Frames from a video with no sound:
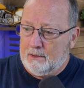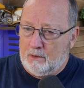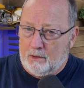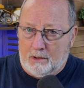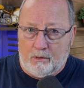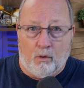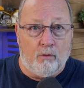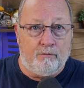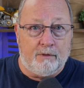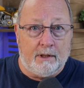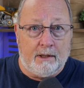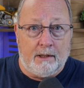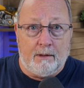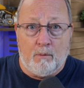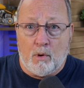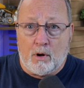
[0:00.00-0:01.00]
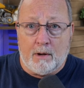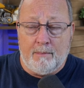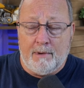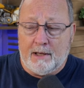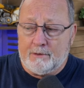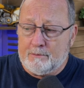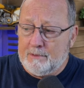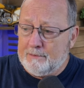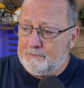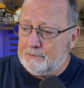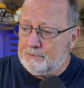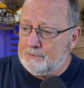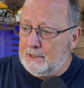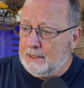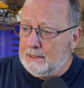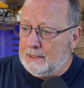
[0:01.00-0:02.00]
And hopefully they won't come after me for
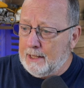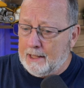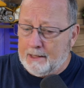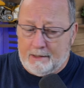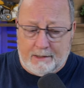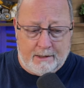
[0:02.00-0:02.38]
saying that.